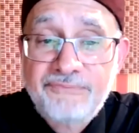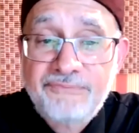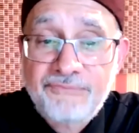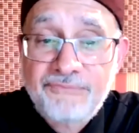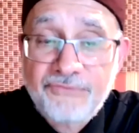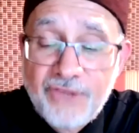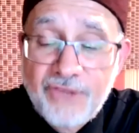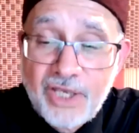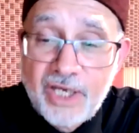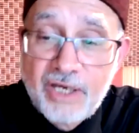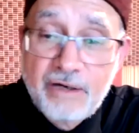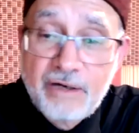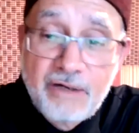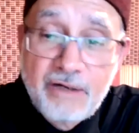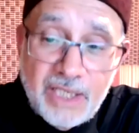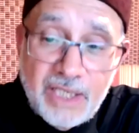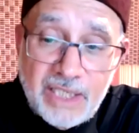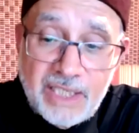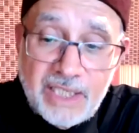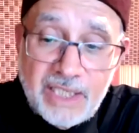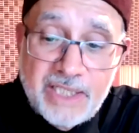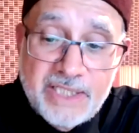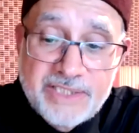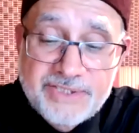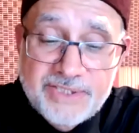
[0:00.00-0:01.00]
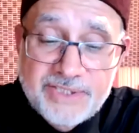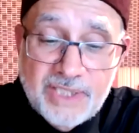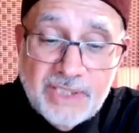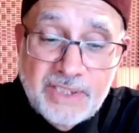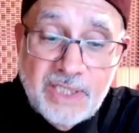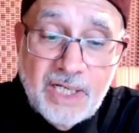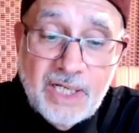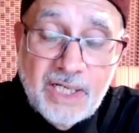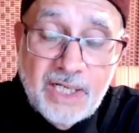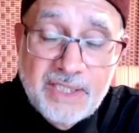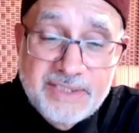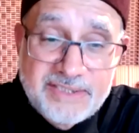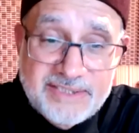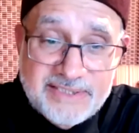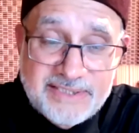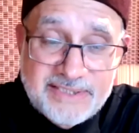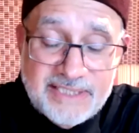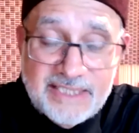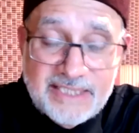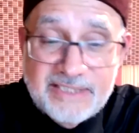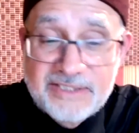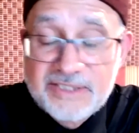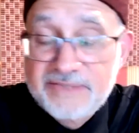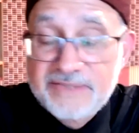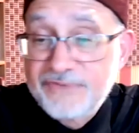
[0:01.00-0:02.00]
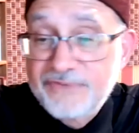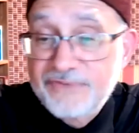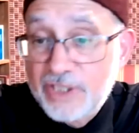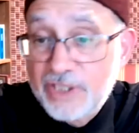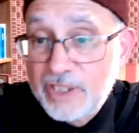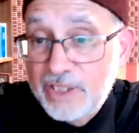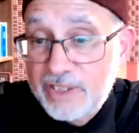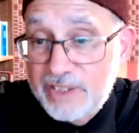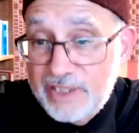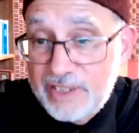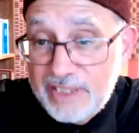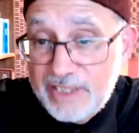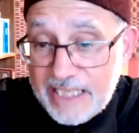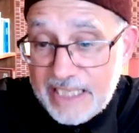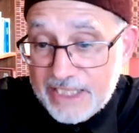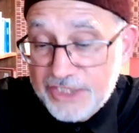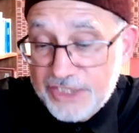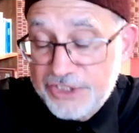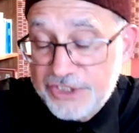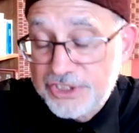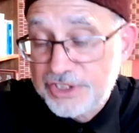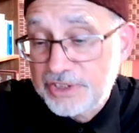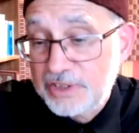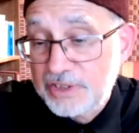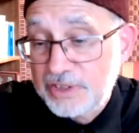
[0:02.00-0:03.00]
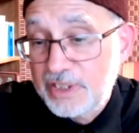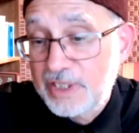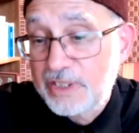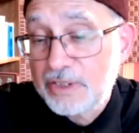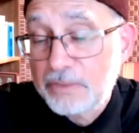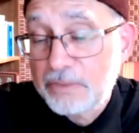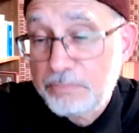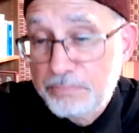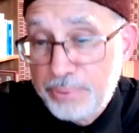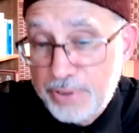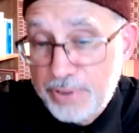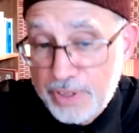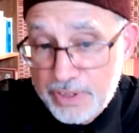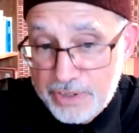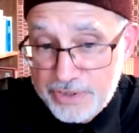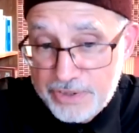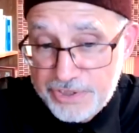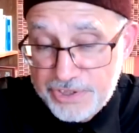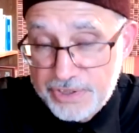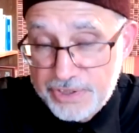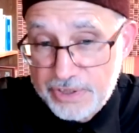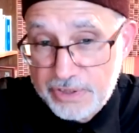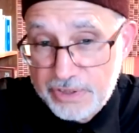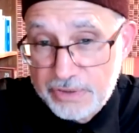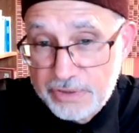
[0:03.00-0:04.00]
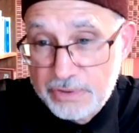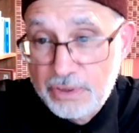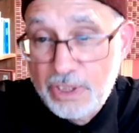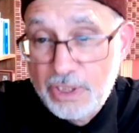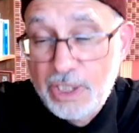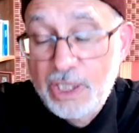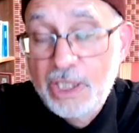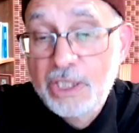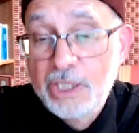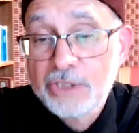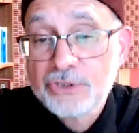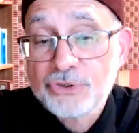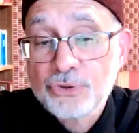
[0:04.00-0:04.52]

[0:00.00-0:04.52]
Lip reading: If there is a sense of connection in a person